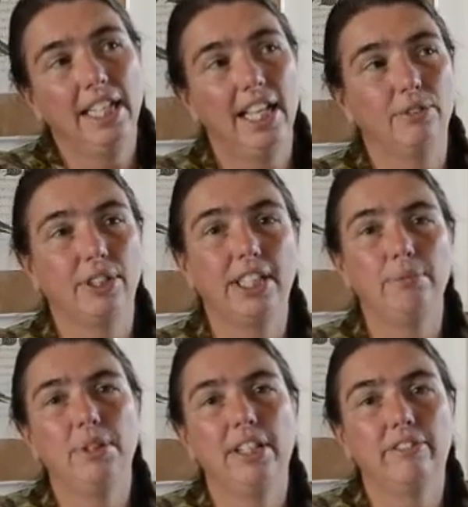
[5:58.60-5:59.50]
it would keep
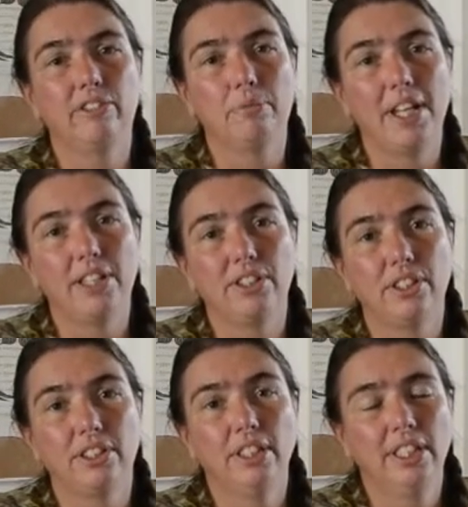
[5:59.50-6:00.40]
the information
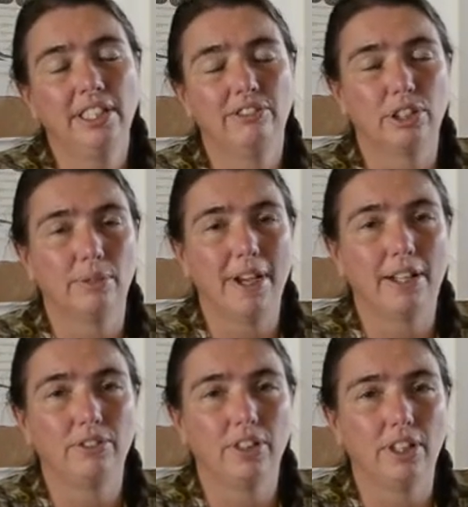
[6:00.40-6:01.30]
for
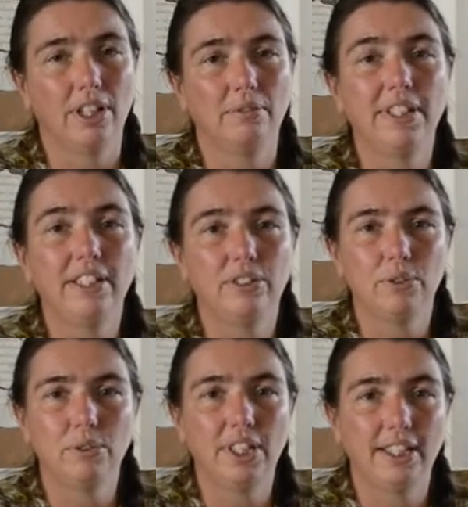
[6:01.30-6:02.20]
about a week to 10